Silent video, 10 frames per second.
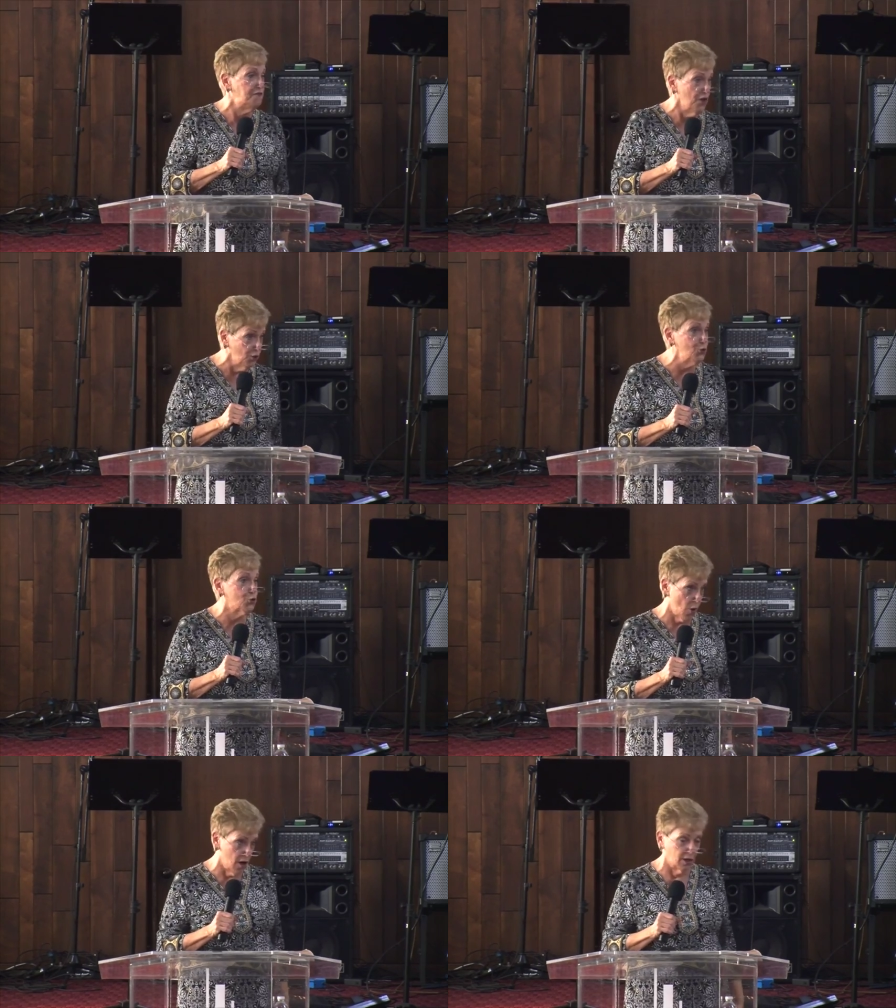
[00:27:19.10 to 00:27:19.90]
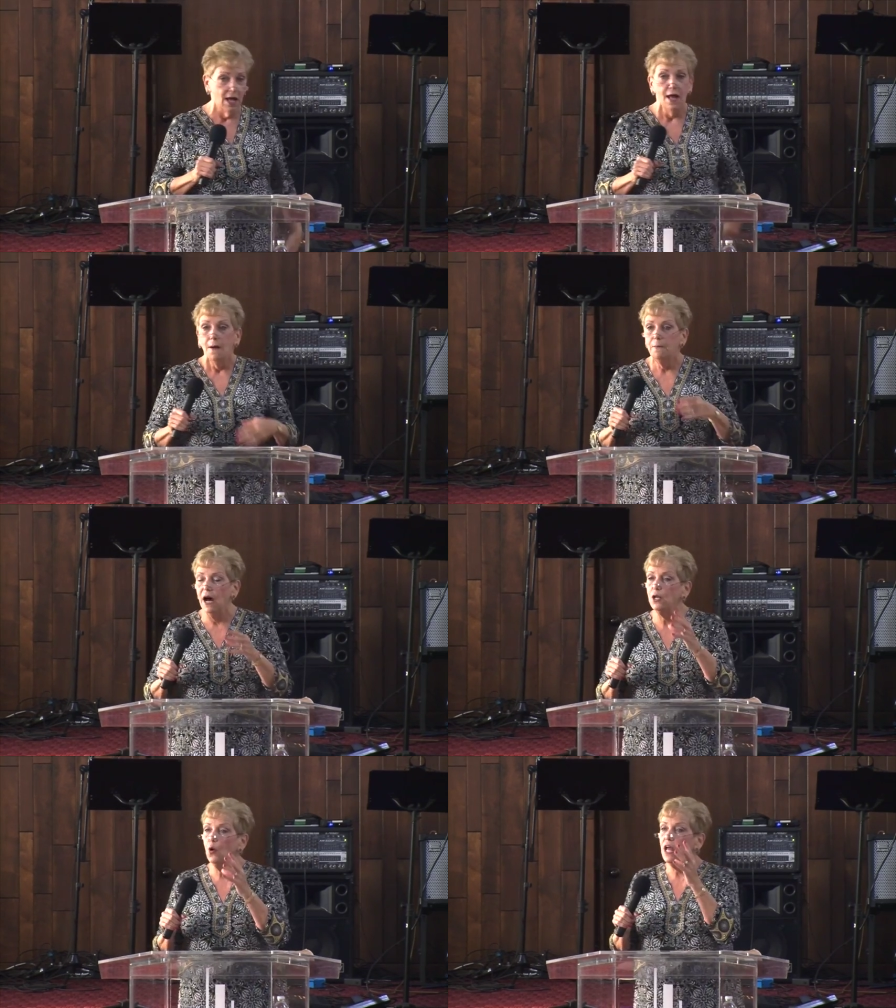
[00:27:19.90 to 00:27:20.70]
filled and drunk.
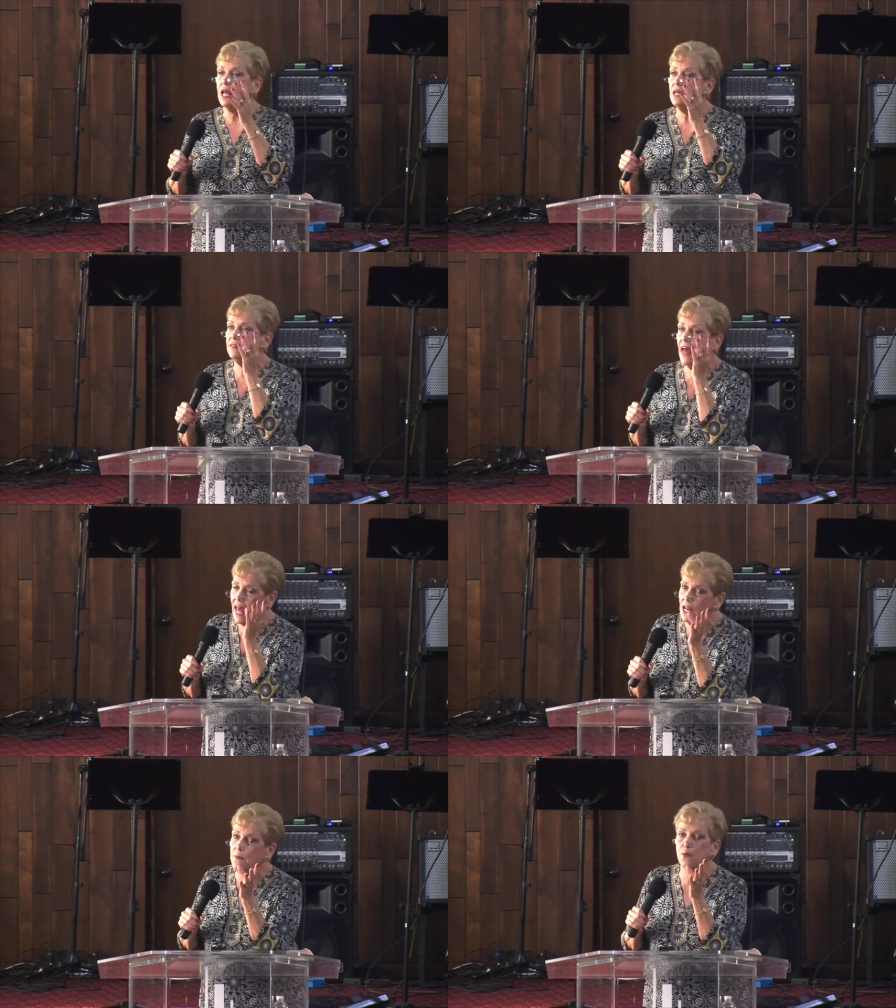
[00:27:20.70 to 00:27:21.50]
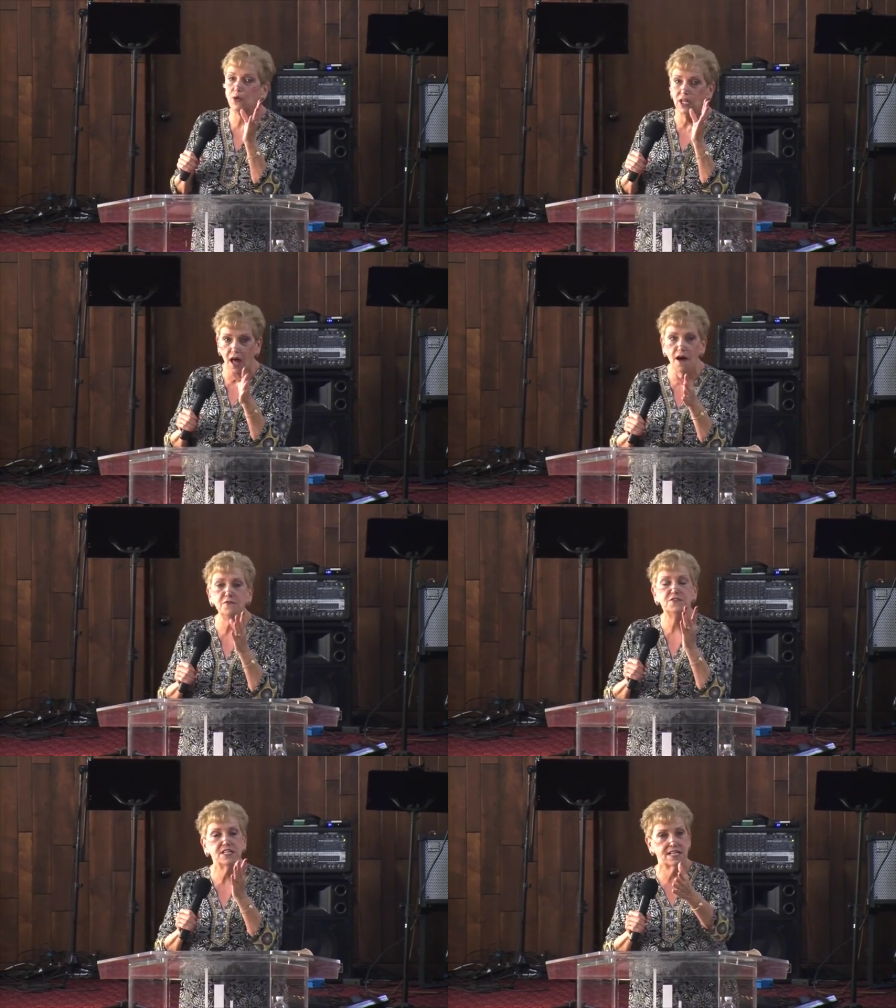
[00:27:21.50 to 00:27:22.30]
But the enemy would
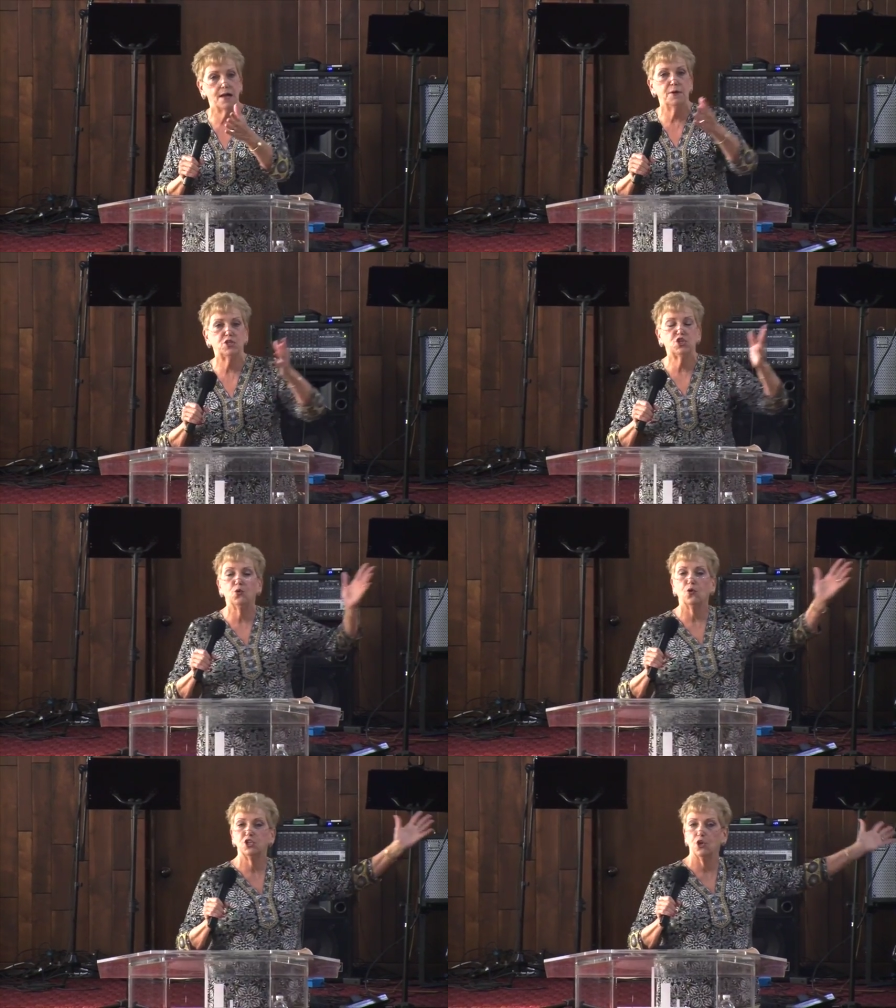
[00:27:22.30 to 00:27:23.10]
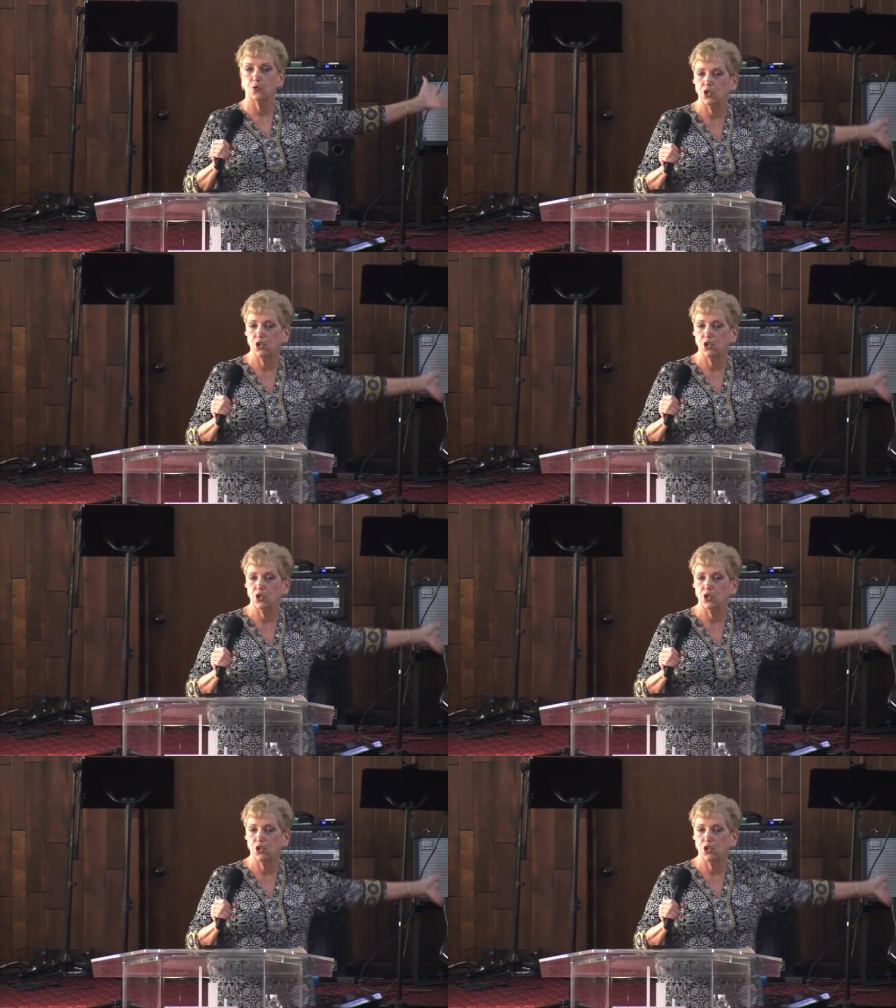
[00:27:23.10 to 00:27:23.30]
love to say, but you're you're